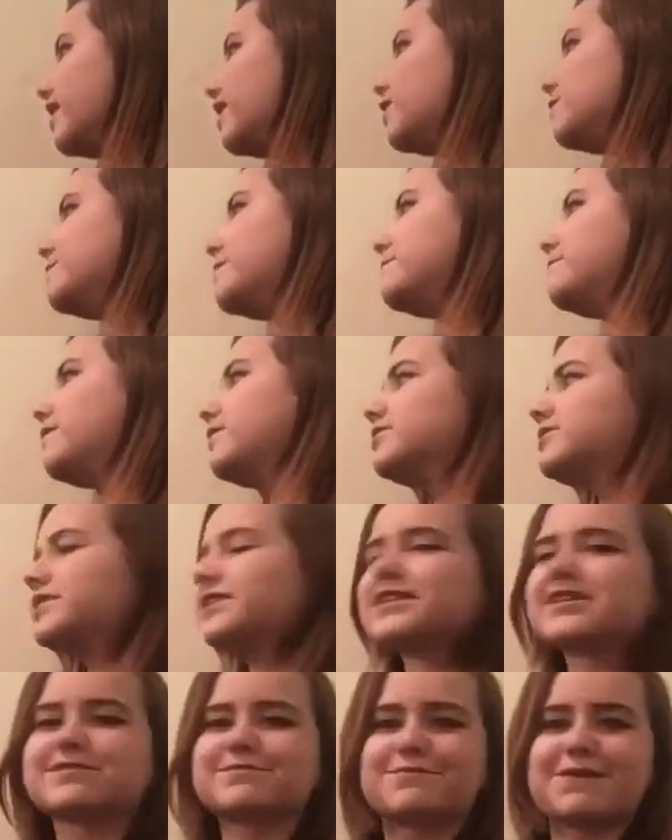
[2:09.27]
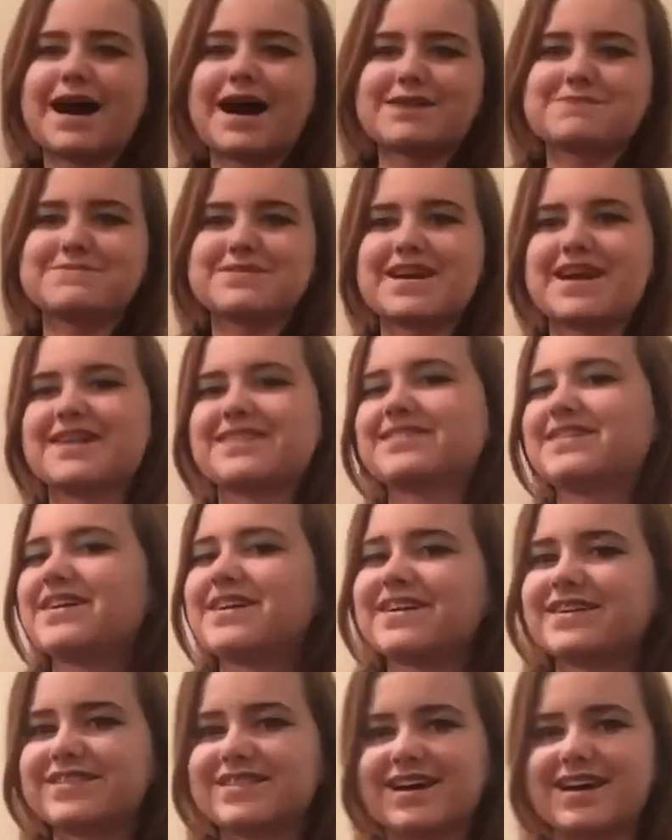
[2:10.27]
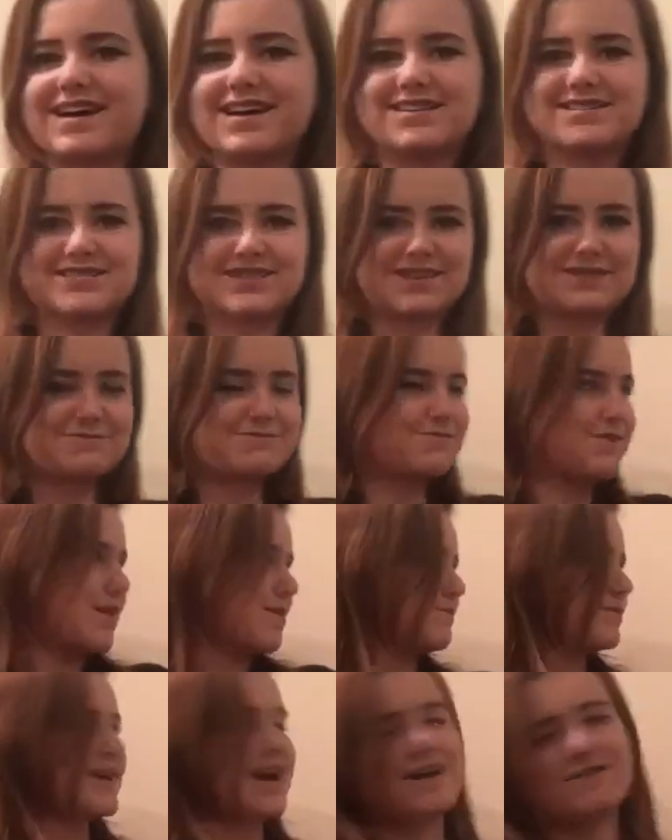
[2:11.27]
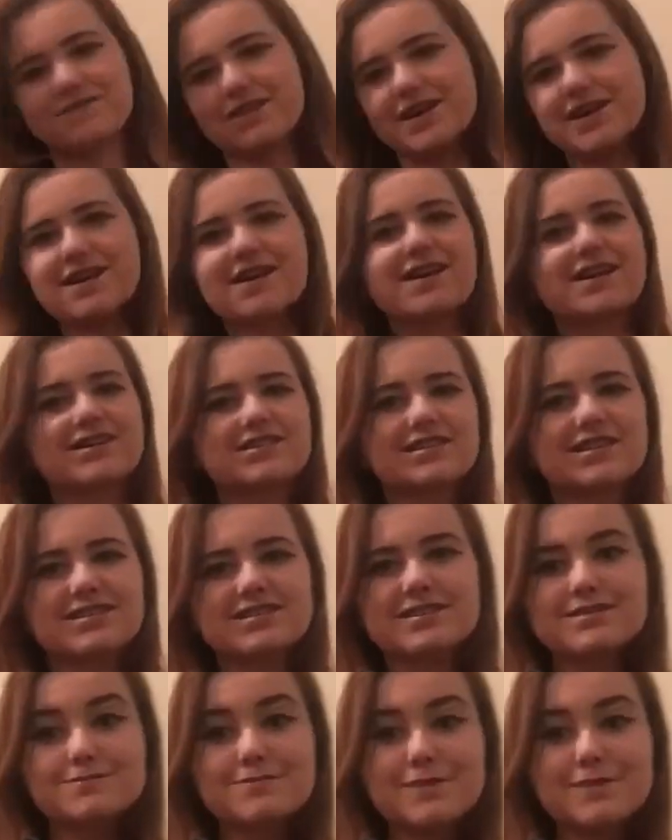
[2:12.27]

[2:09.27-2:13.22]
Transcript: All my posters back behind there that I should probably have right here because it's his